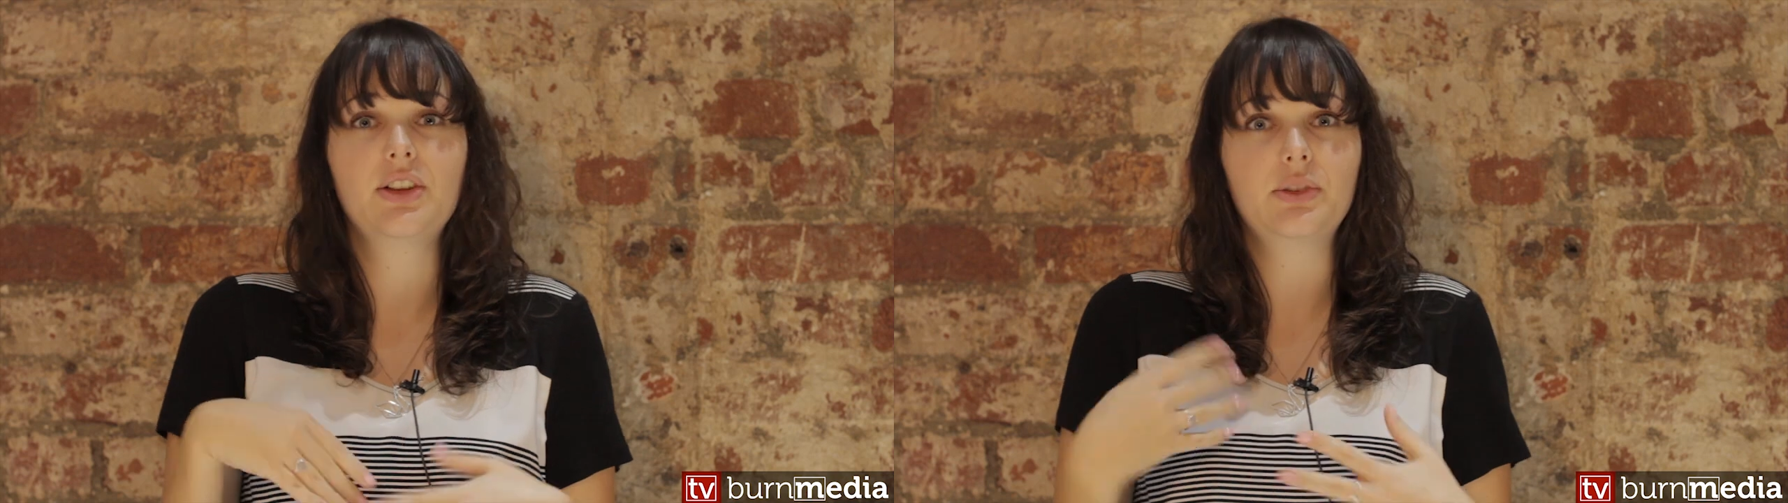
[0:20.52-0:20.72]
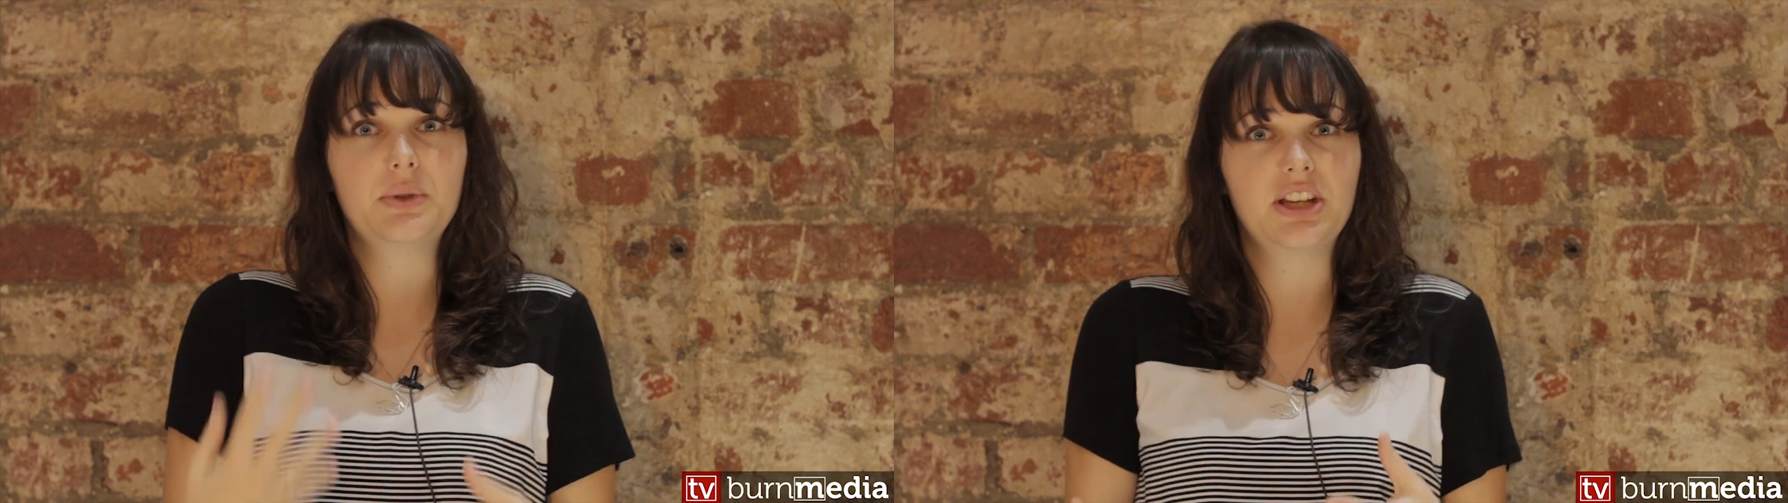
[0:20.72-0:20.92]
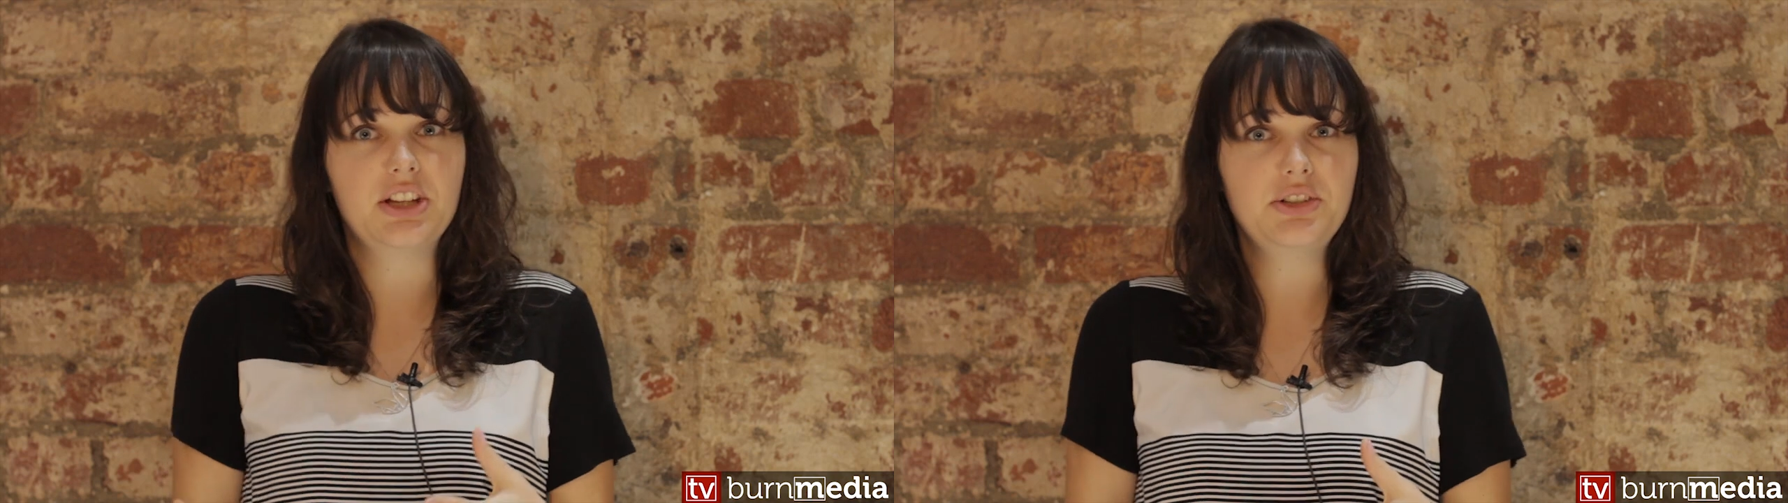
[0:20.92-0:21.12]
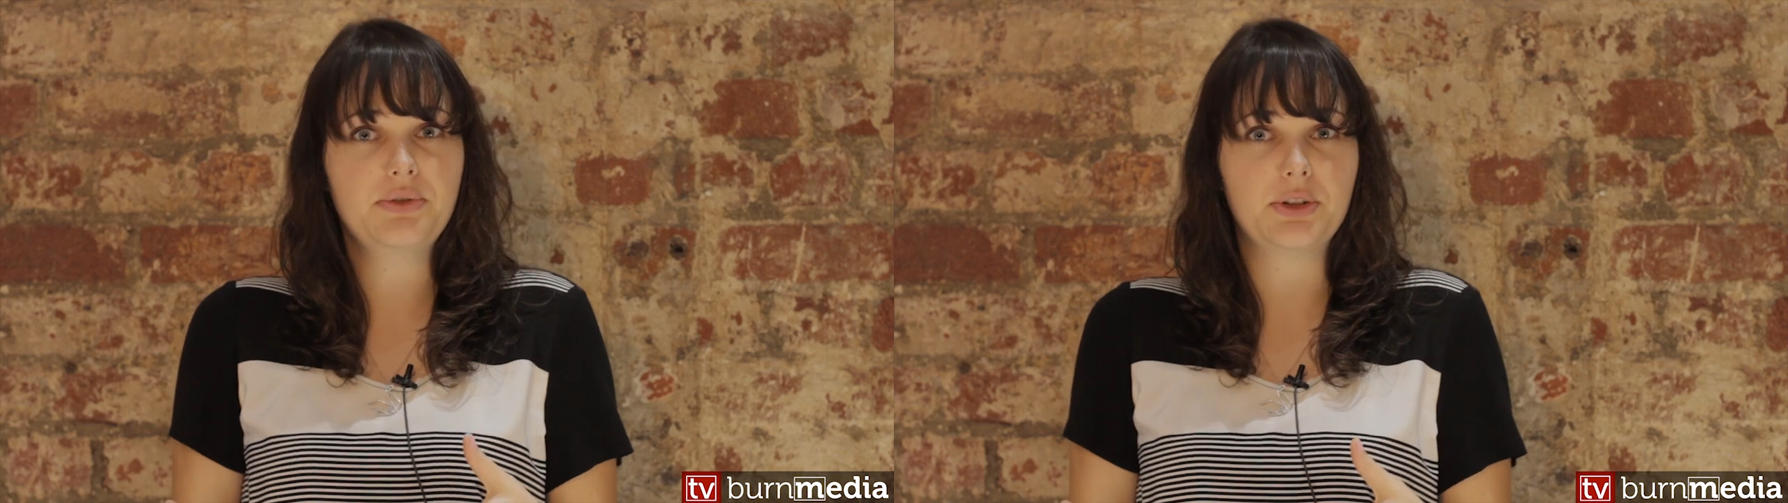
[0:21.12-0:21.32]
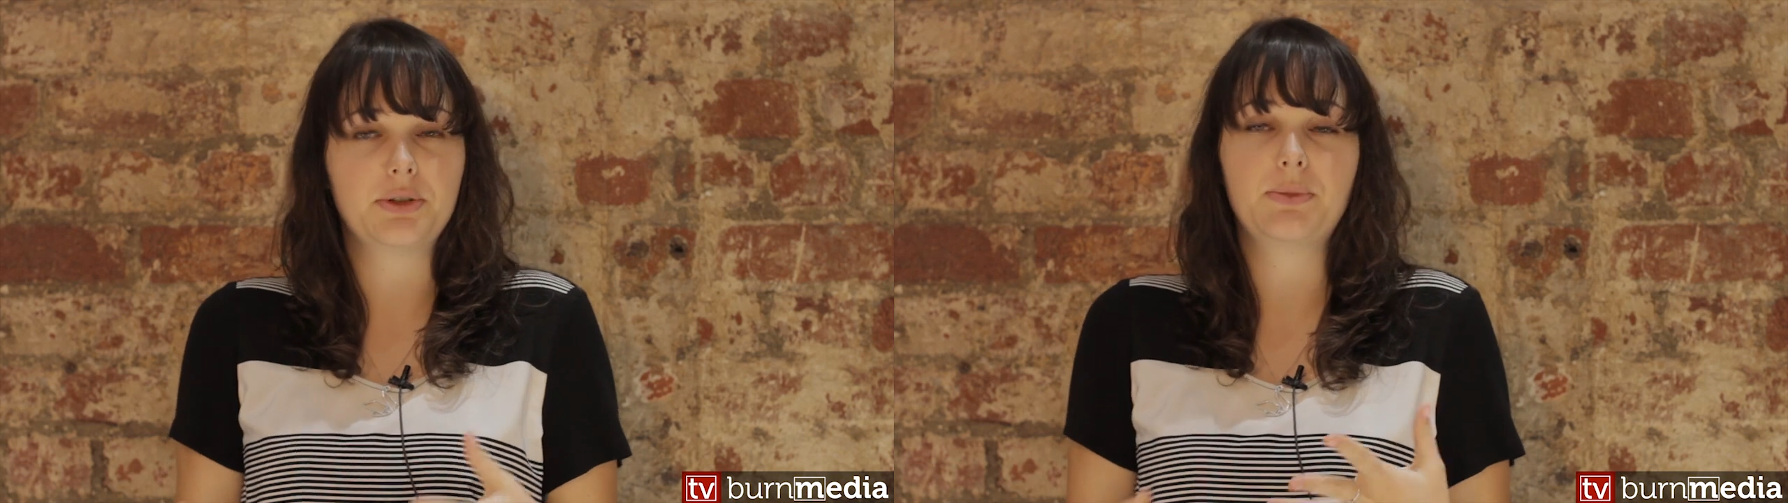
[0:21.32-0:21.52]
So when you get in
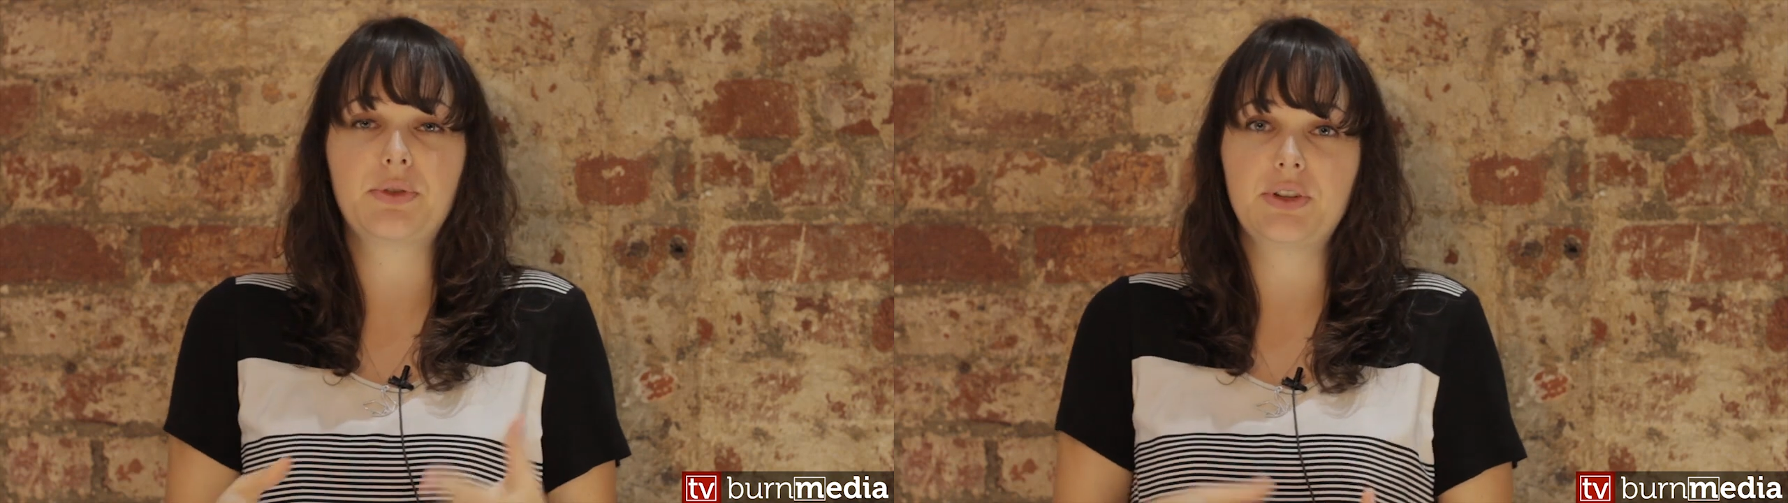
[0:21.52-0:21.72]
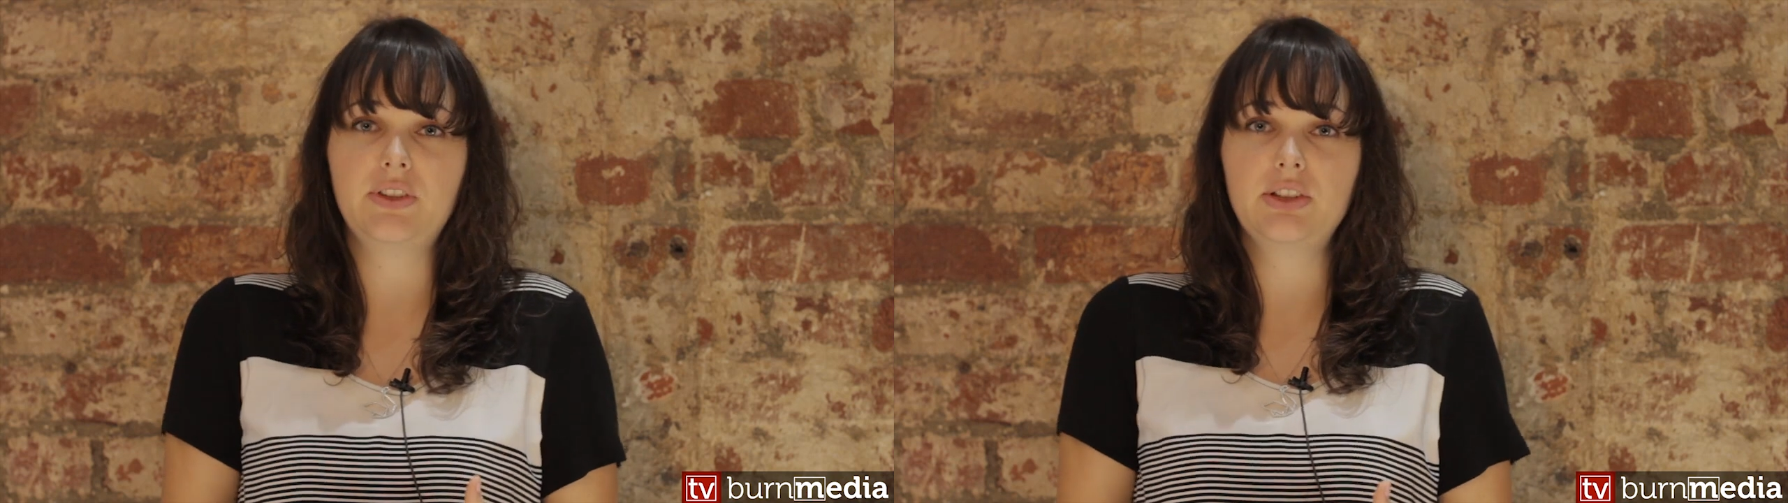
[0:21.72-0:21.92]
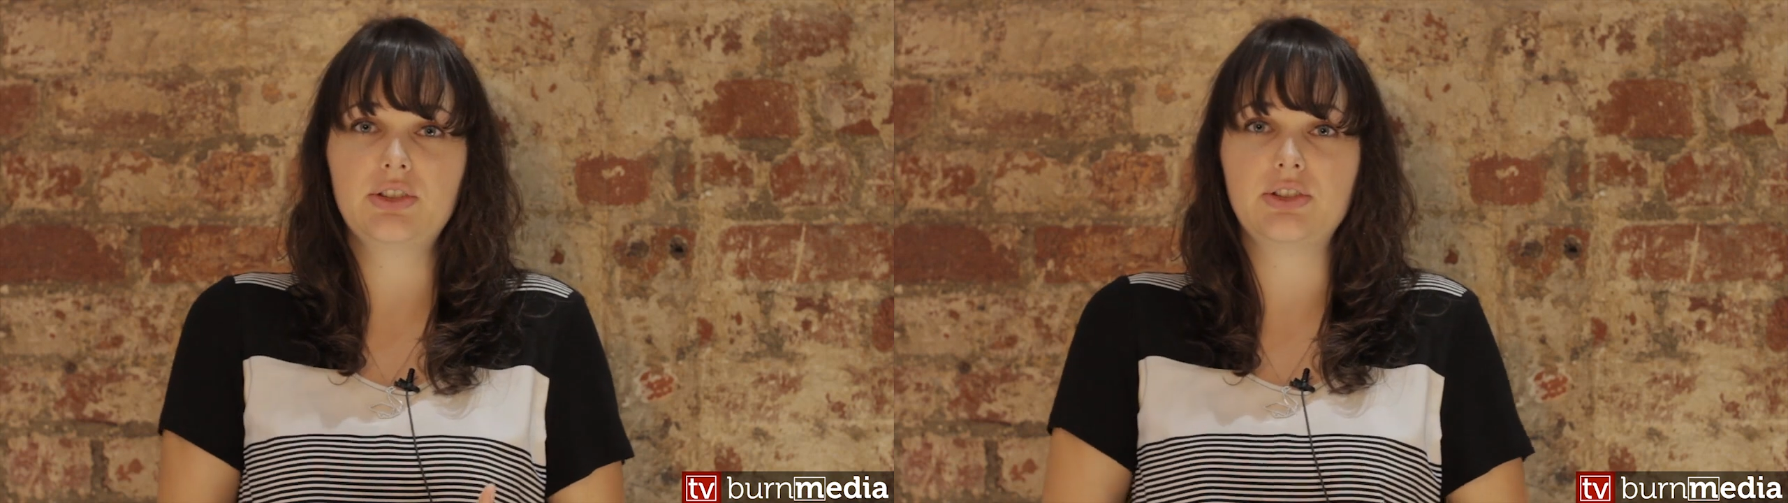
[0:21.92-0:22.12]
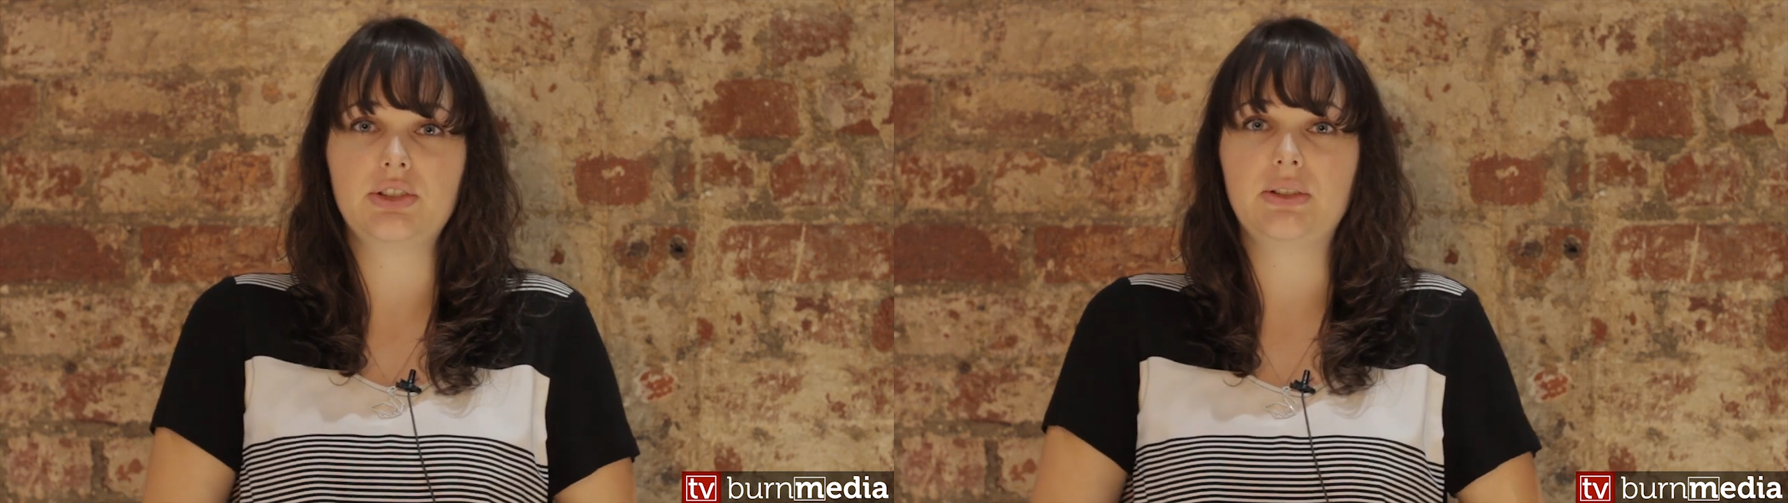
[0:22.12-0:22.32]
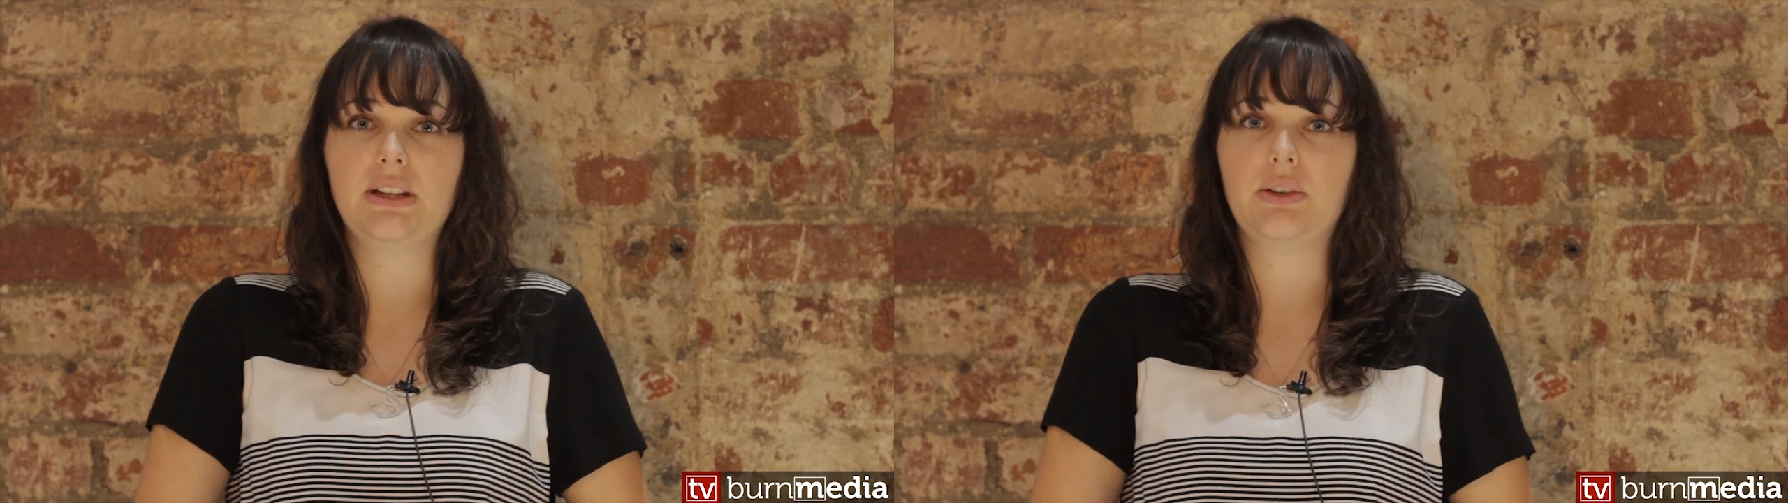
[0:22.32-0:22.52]
your phone, the first thing you should do